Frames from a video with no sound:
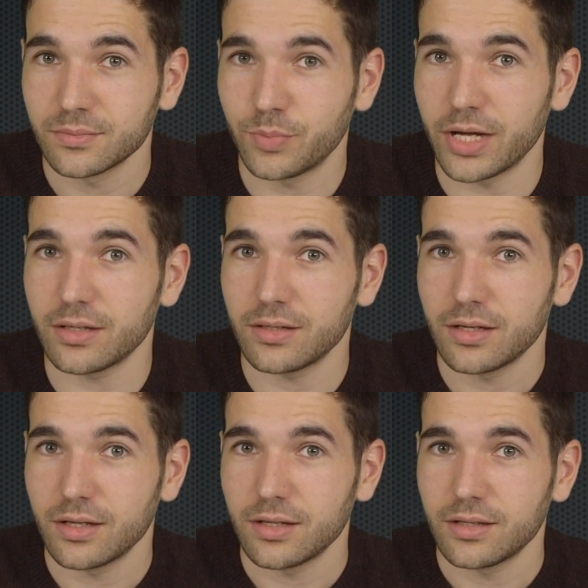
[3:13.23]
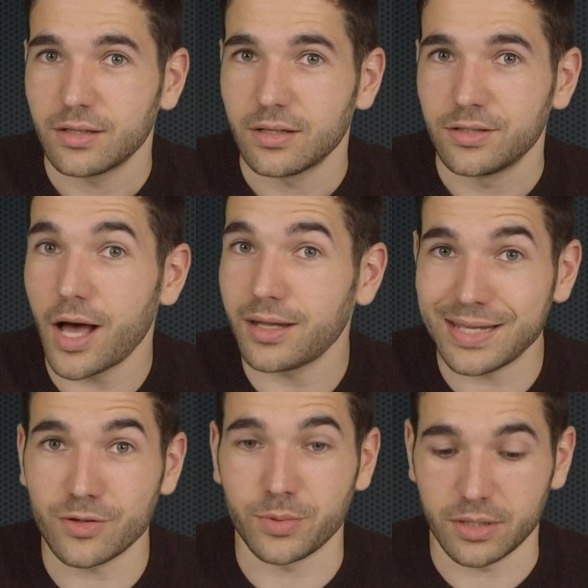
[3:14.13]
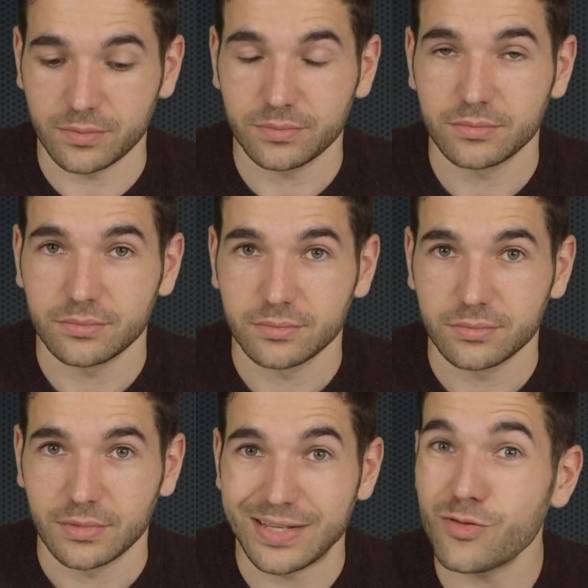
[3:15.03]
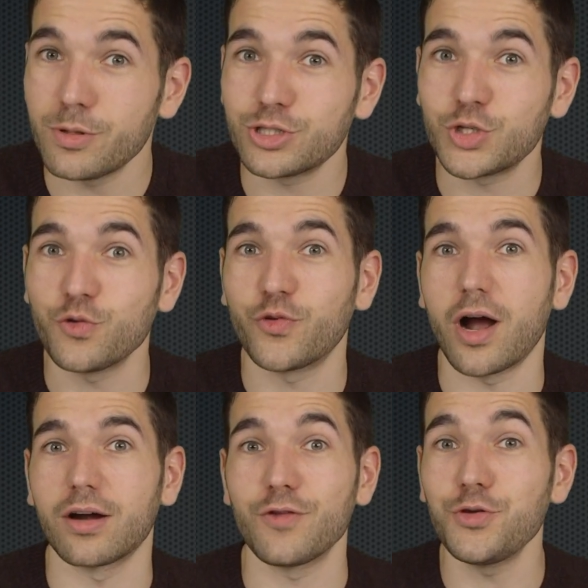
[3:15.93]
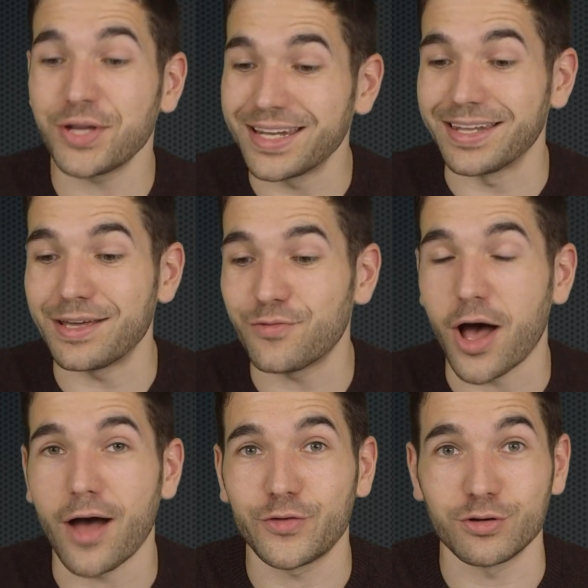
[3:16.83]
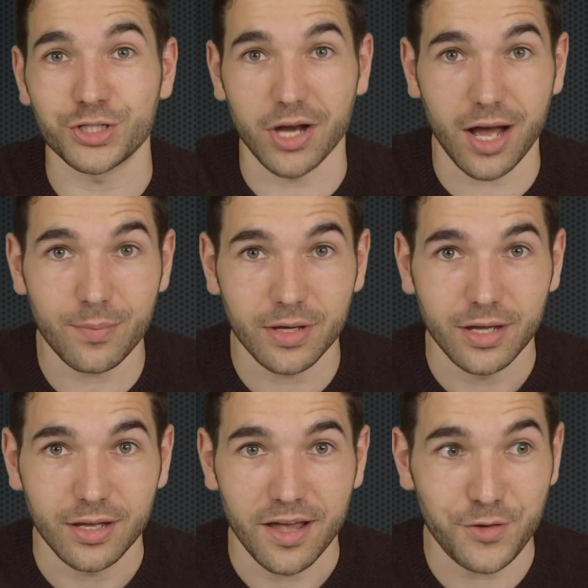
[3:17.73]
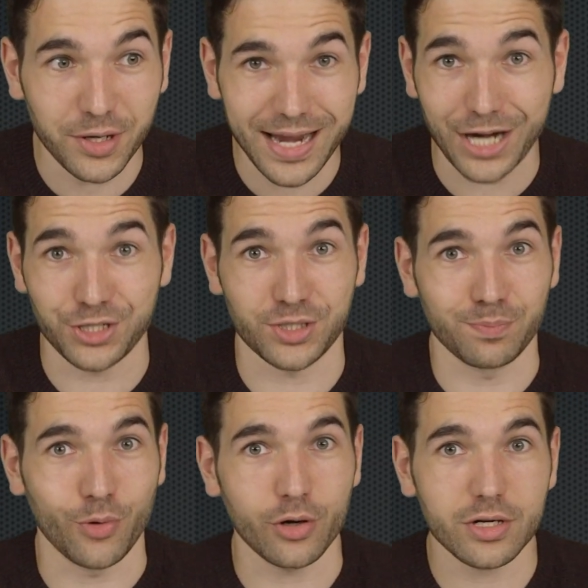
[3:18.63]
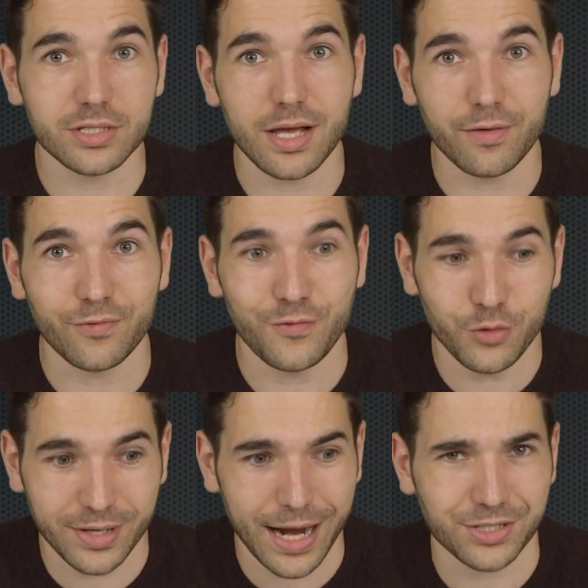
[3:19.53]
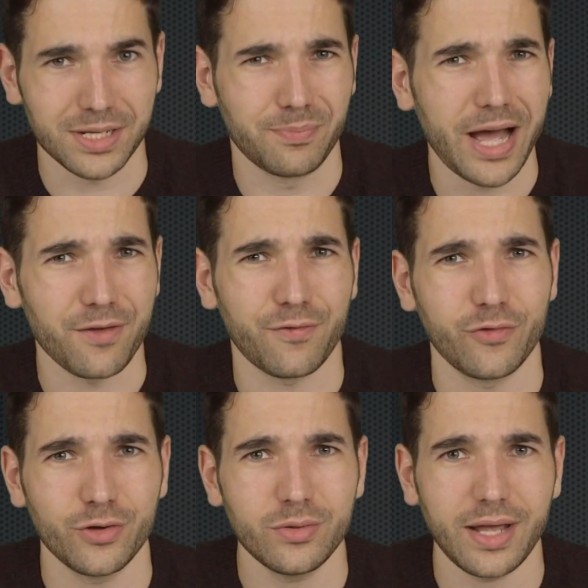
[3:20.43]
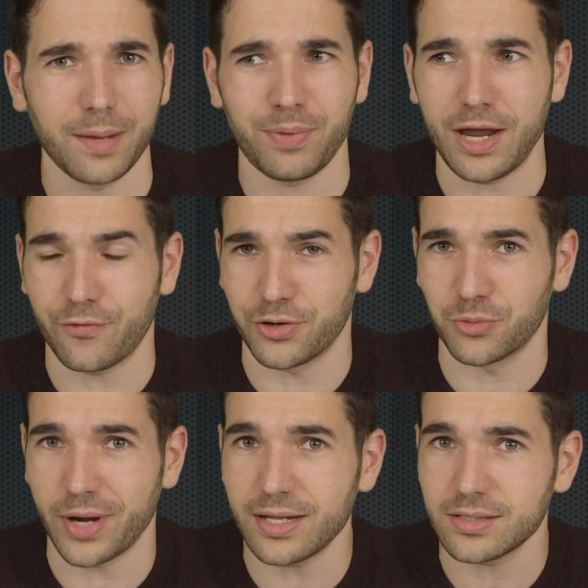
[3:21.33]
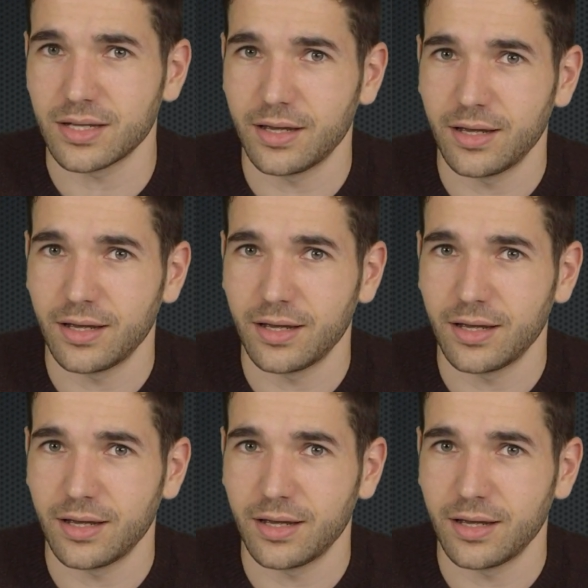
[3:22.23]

But not livable. Livable's too far. If you can live off your job, if you can actually support yourself, if you can actually buy food and pay for your rent,